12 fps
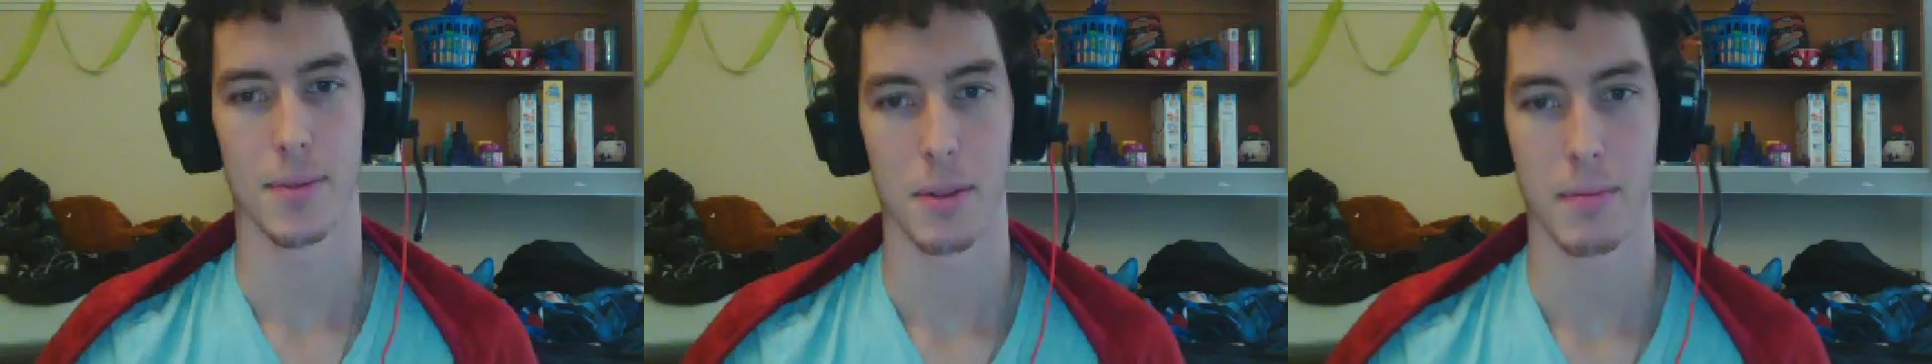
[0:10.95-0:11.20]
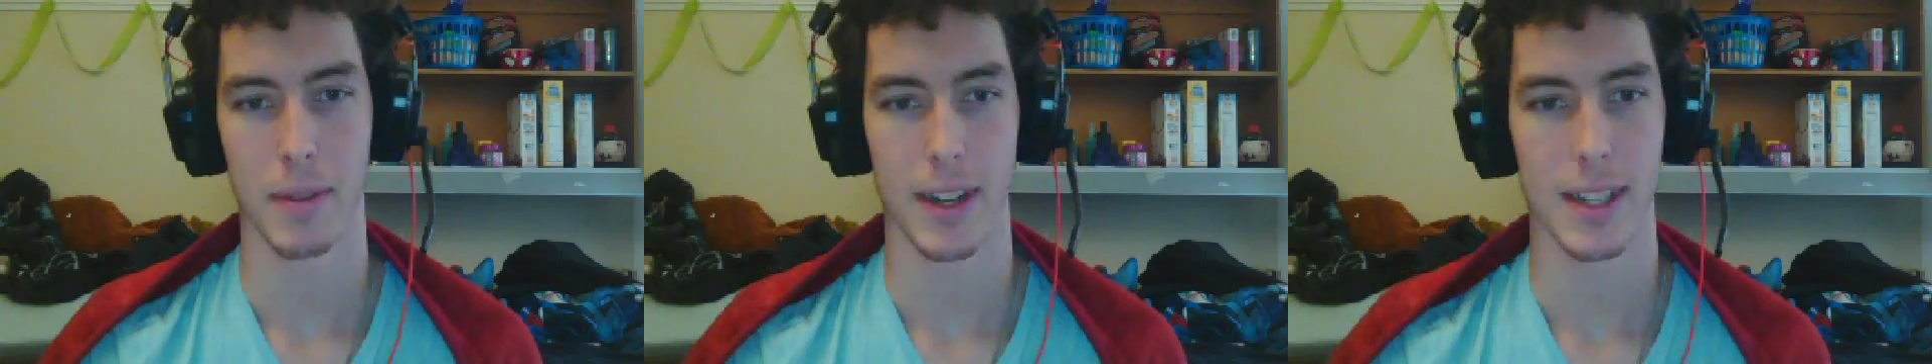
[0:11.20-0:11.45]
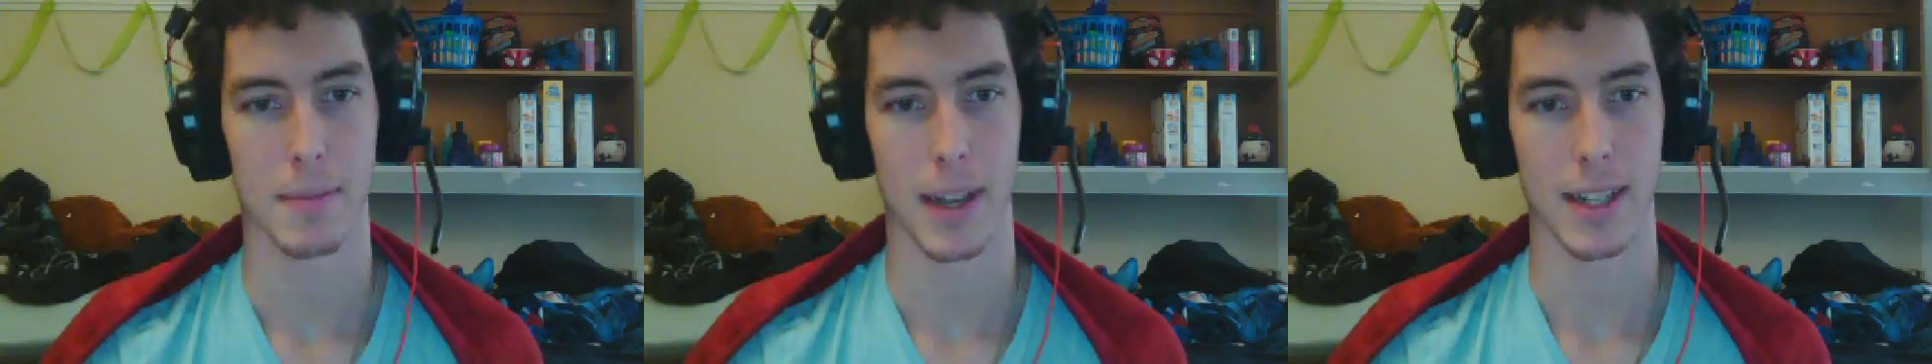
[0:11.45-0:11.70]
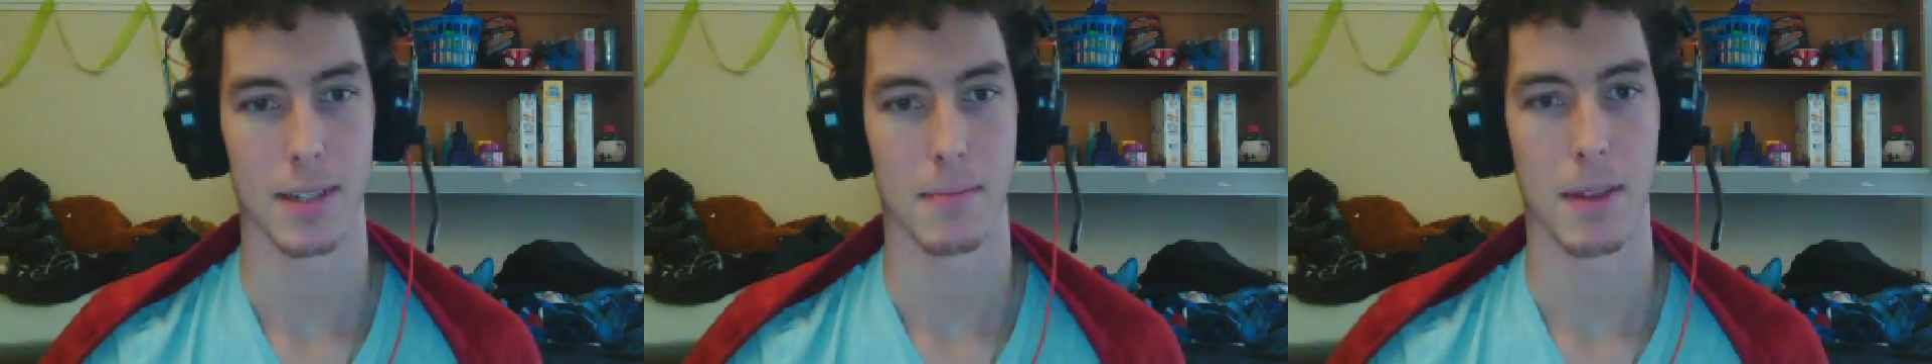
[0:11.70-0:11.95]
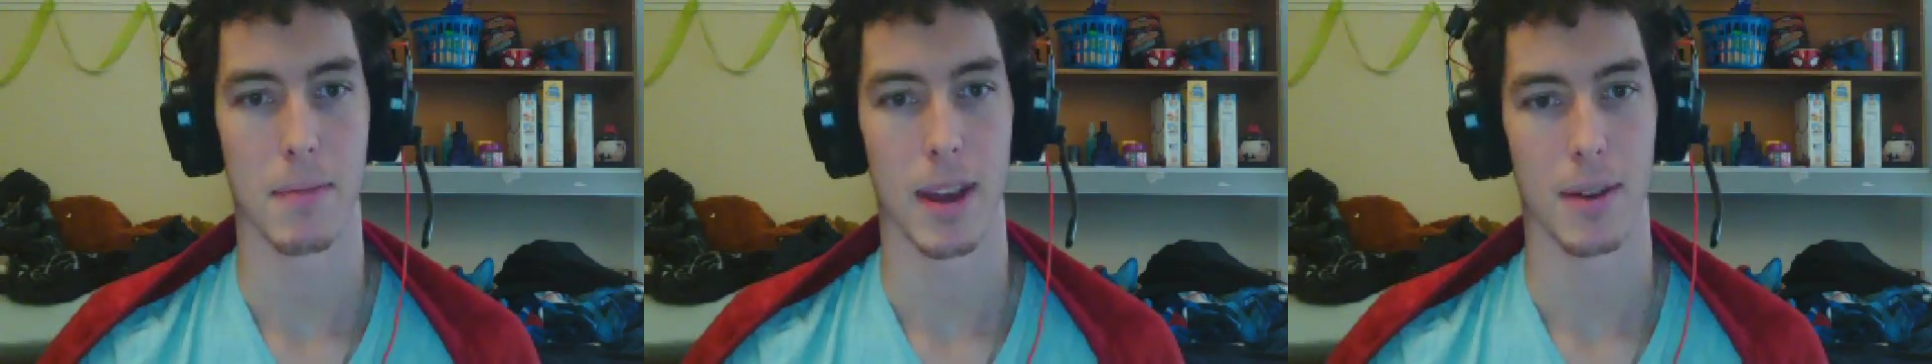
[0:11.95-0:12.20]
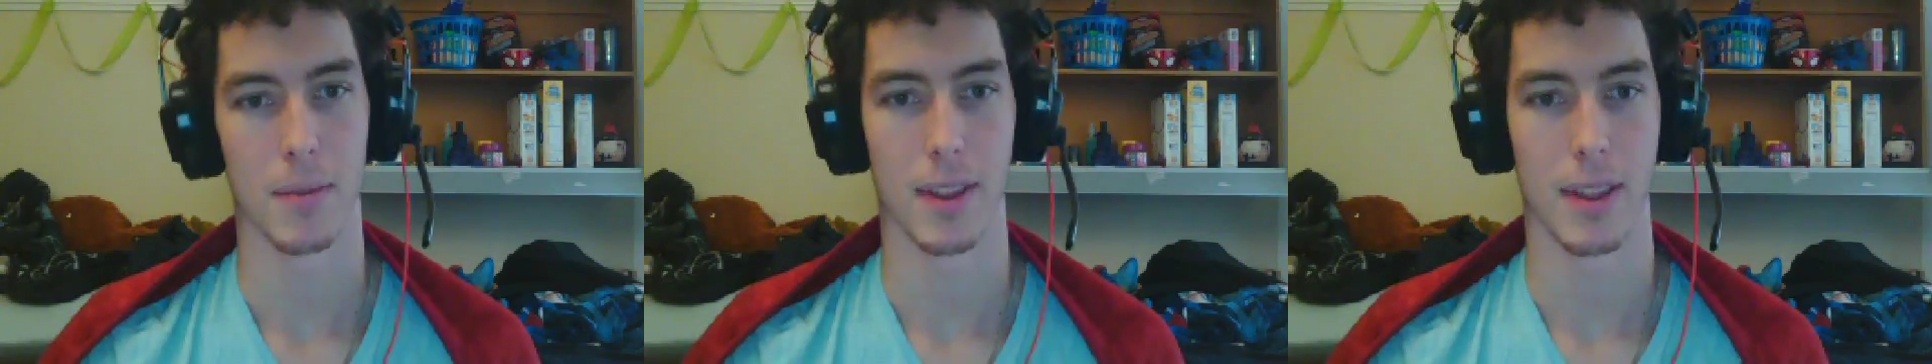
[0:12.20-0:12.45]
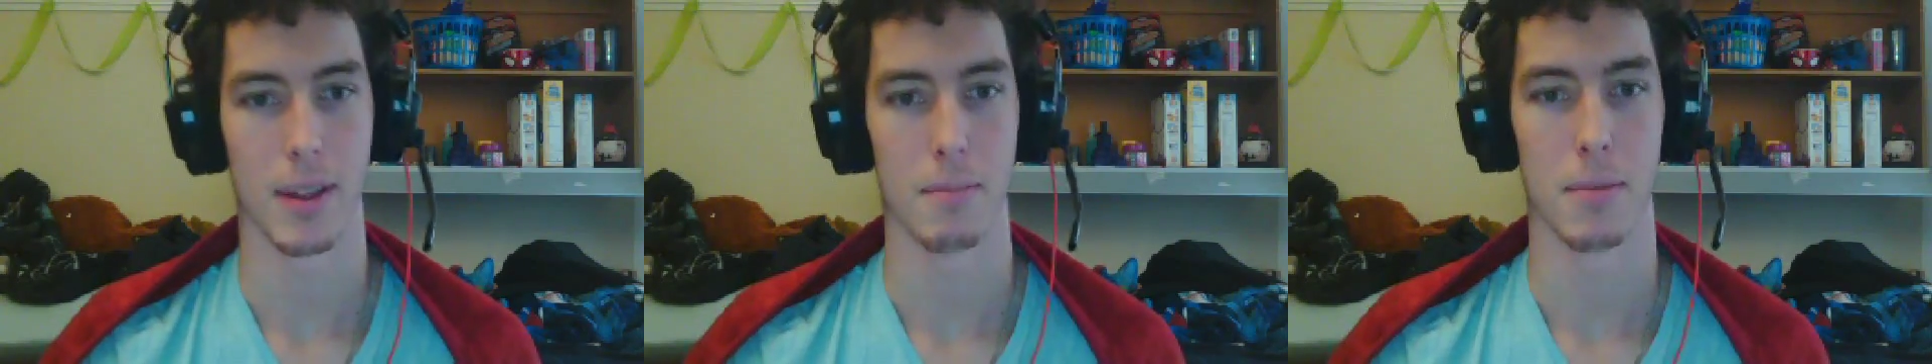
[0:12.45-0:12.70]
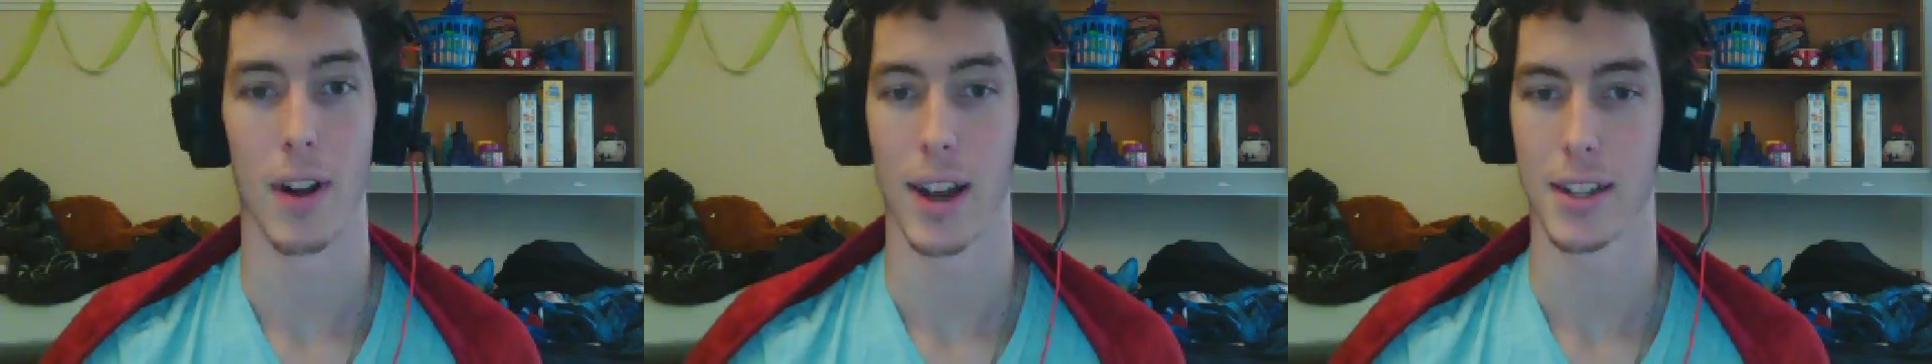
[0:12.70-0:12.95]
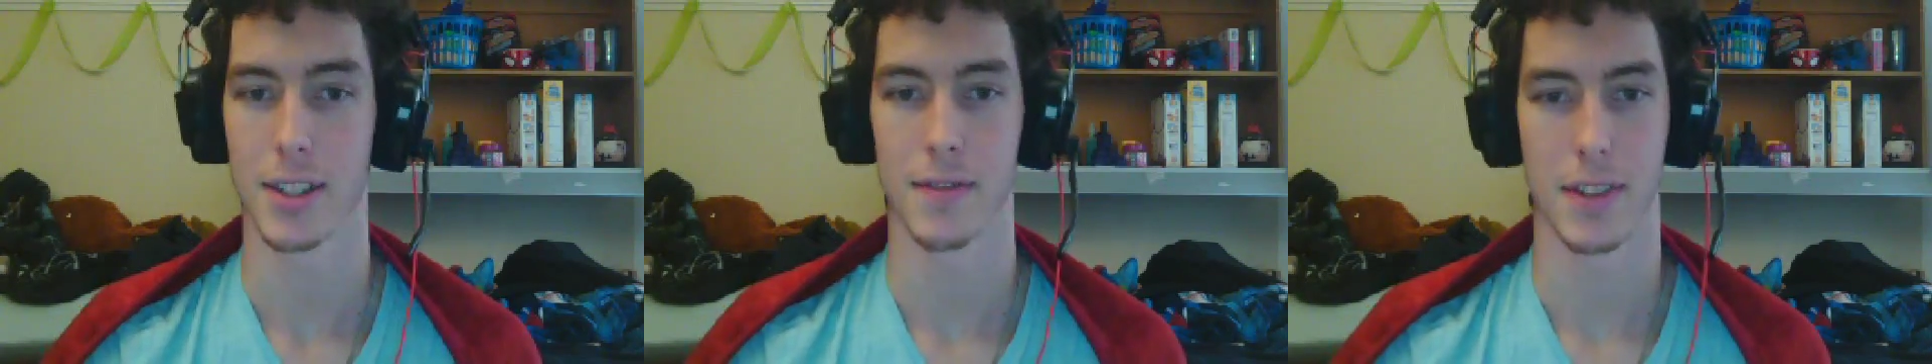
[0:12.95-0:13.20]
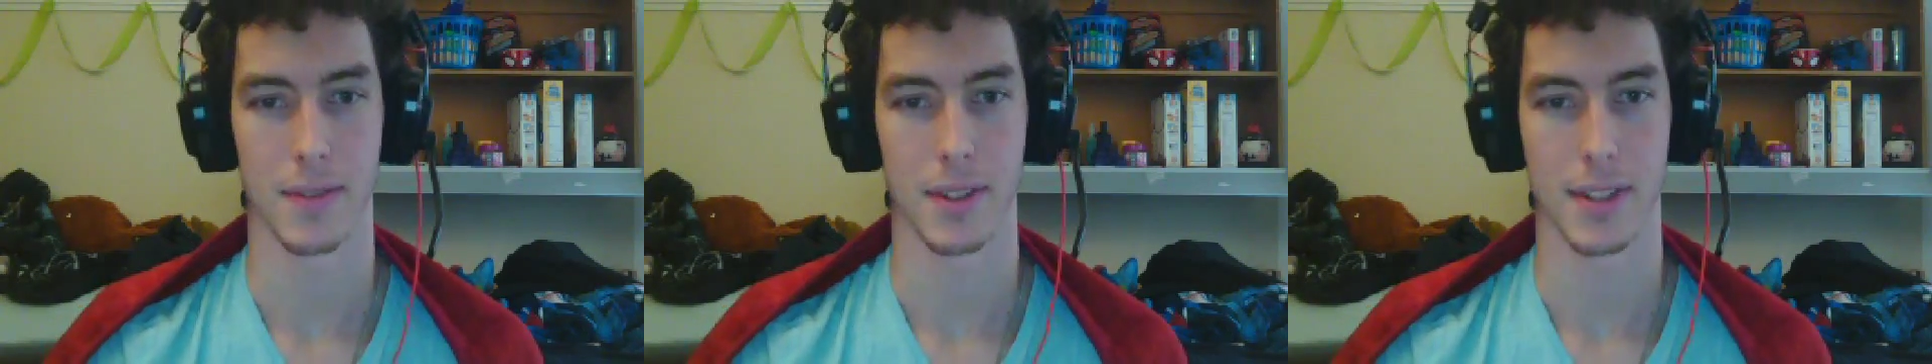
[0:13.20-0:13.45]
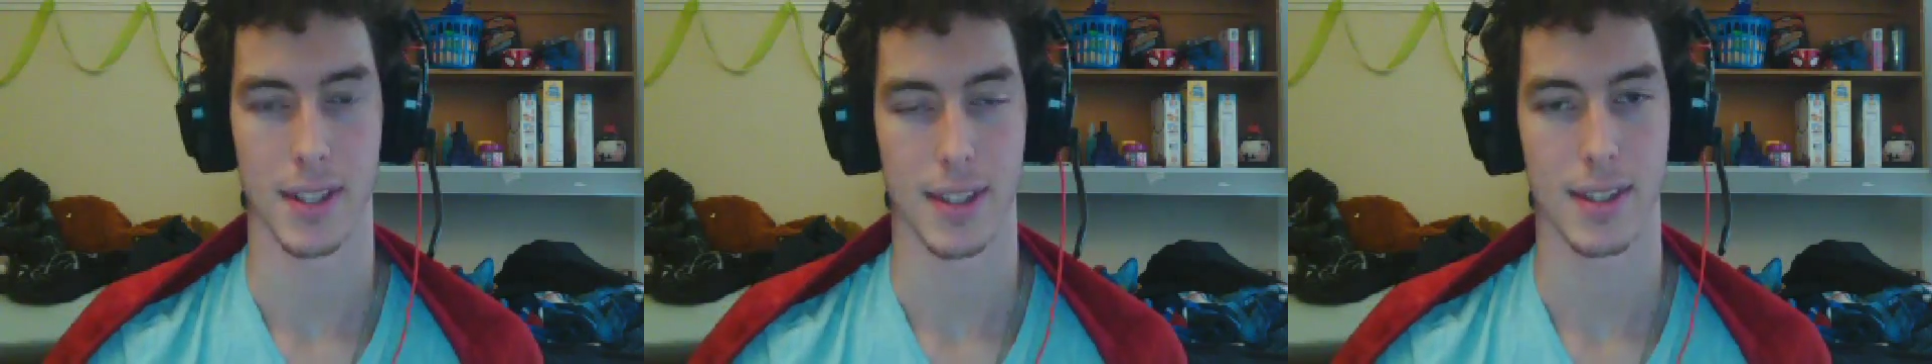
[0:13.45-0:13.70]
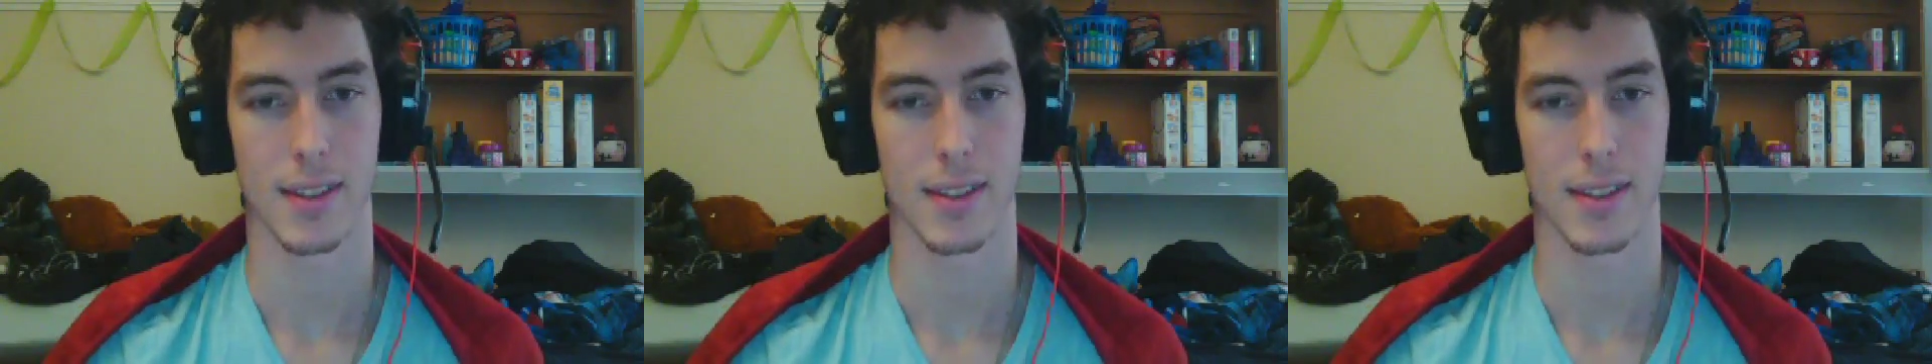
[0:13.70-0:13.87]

one might expect to be met with a barrage of differences.